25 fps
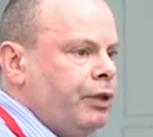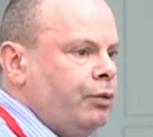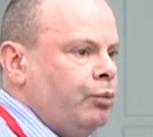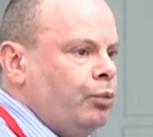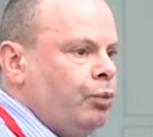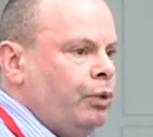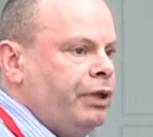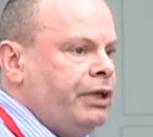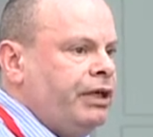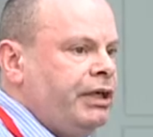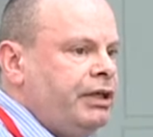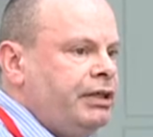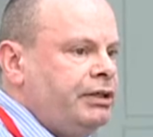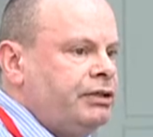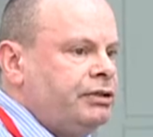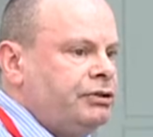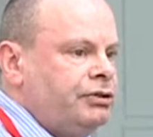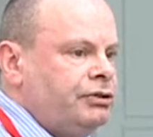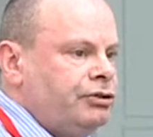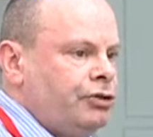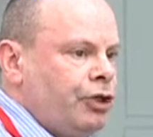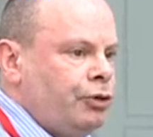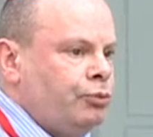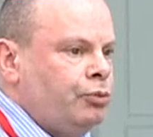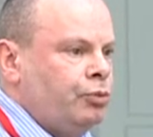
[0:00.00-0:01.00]
We
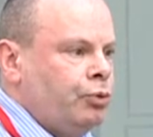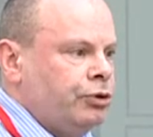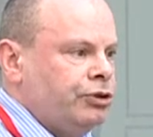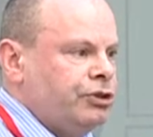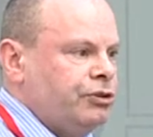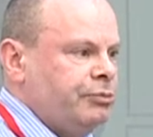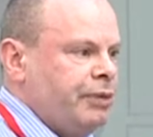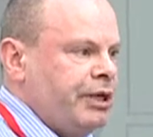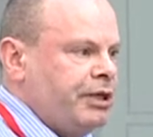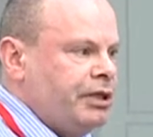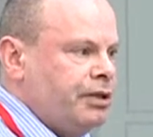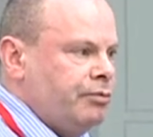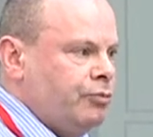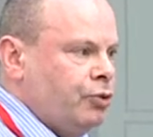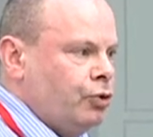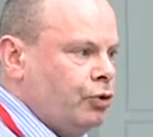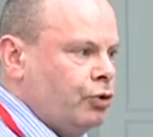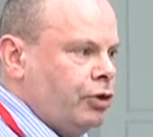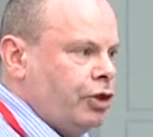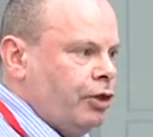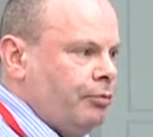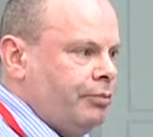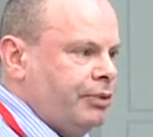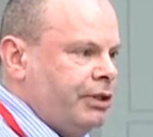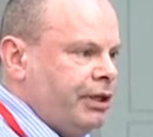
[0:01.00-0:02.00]
don't want to make it more
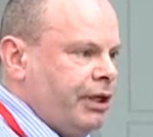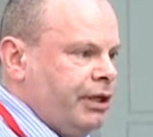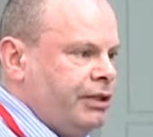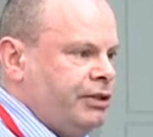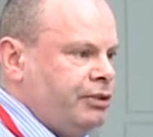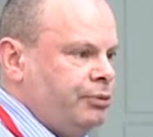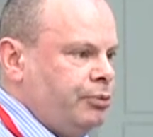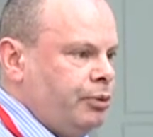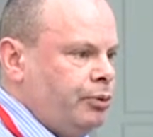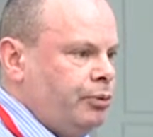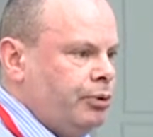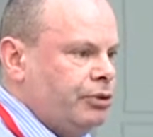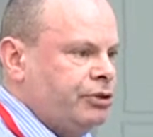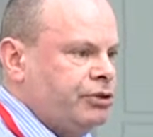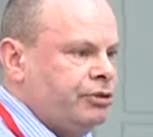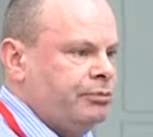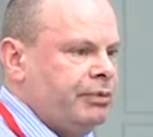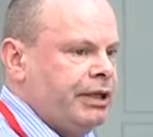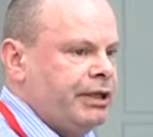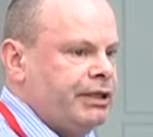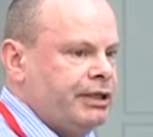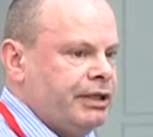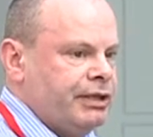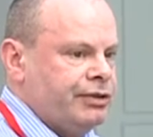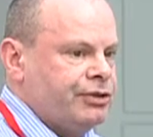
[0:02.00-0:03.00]
complicated, we want to
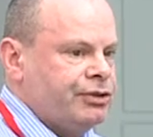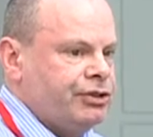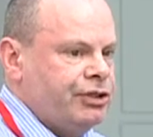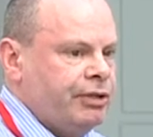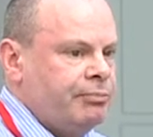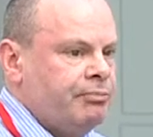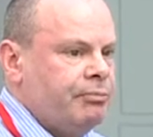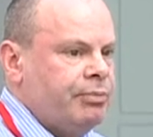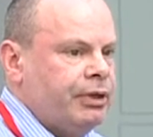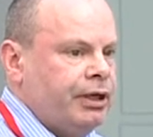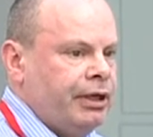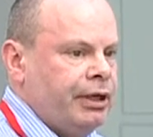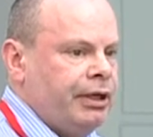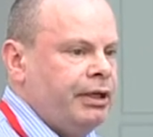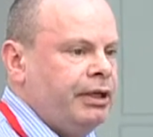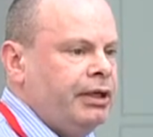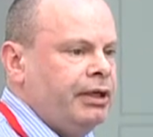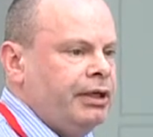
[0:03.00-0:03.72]
make it simpler.